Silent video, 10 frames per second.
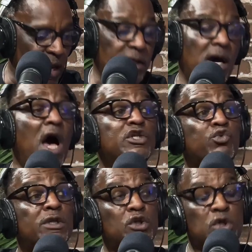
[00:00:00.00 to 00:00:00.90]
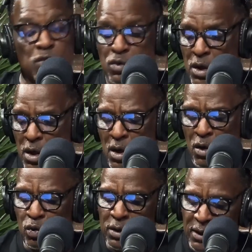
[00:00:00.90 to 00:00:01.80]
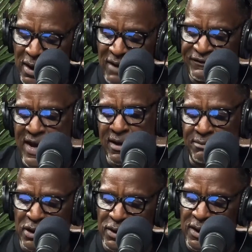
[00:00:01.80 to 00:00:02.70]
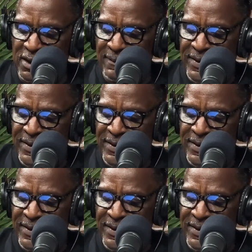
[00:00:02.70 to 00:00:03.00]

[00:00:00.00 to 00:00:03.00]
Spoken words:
at 102, who loved that community